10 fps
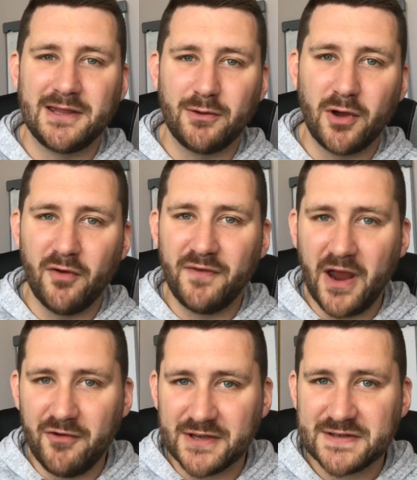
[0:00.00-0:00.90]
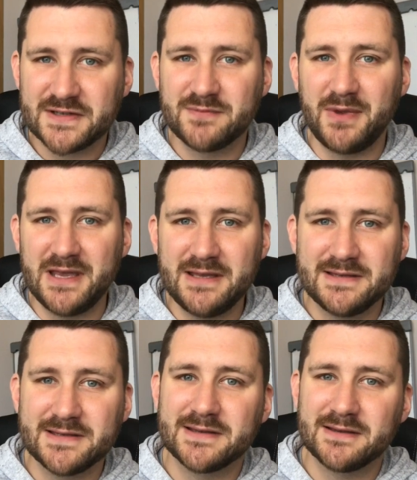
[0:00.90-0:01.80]
They'll go at various
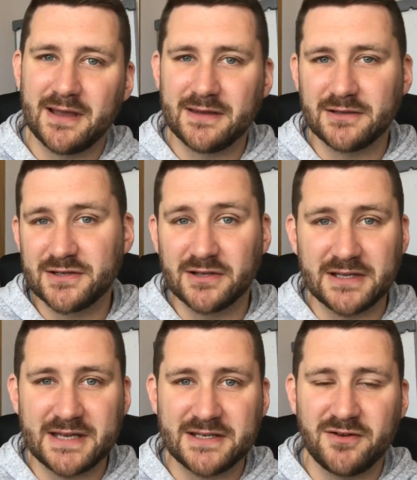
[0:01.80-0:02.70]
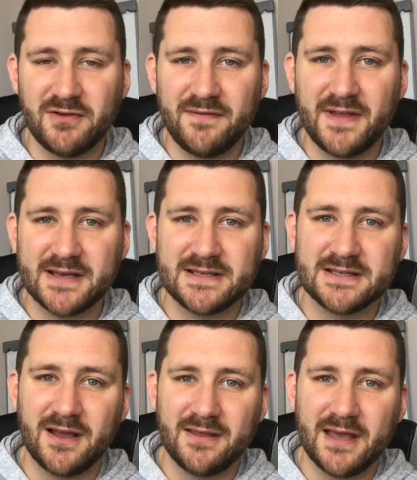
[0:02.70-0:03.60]
speeds and they're just going to test your
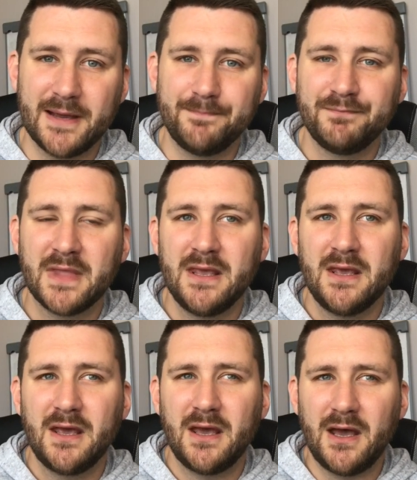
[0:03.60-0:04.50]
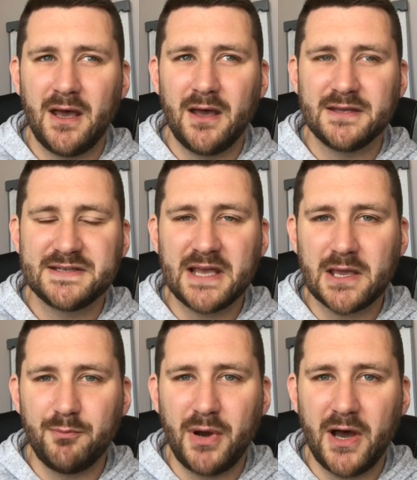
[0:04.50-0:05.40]
reflexes like that. The
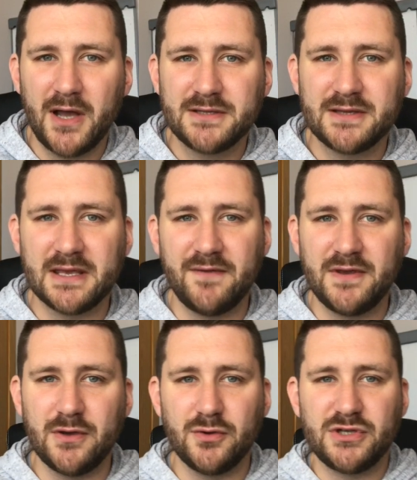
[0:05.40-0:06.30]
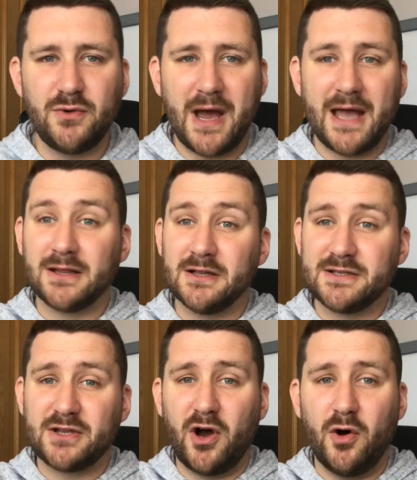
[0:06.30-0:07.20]
second part, they give you two
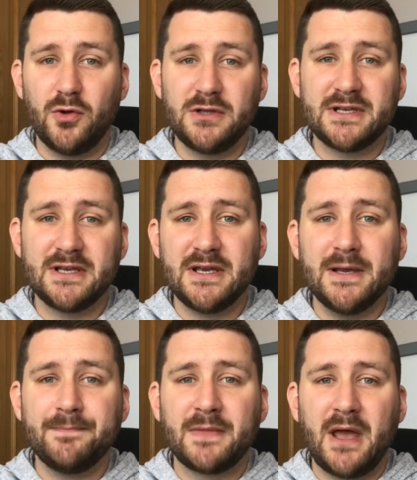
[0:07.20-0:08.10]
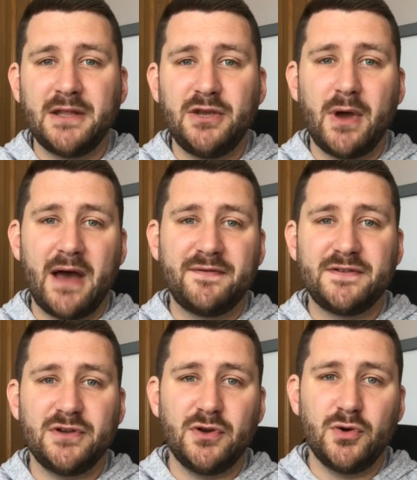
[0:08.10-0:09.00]
handles to hold and you have
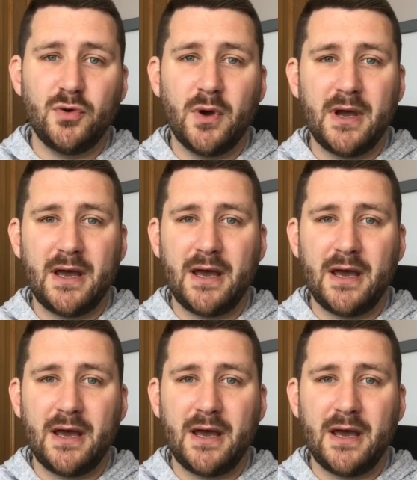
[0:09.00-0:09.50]
to